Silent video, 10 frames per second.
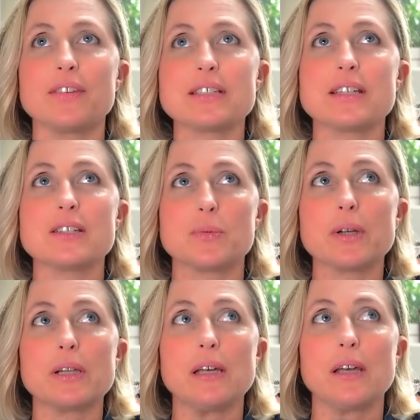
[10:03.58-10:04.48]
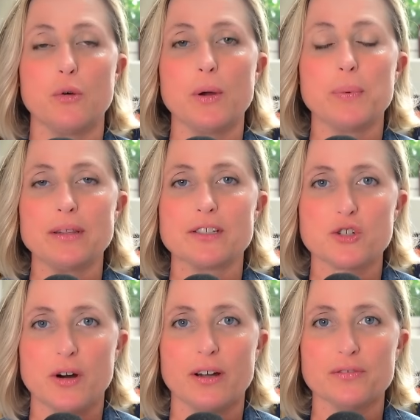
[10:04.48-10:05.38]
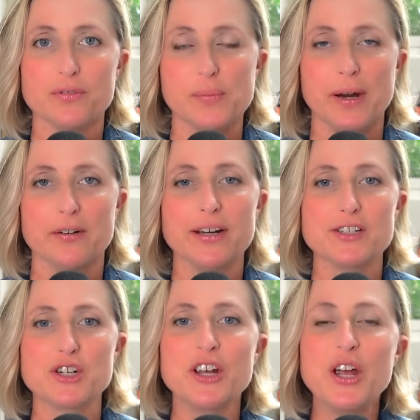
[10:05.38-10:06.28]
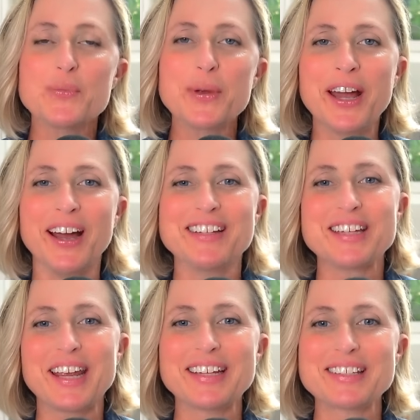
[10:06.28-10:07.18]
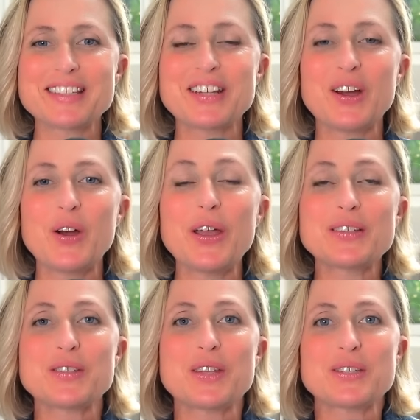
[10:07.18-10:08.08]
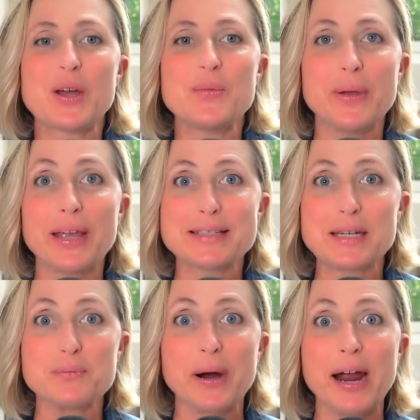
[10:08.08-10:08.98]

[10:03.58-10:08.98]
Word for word: this is really equipping this child for marriage, because it's this amazing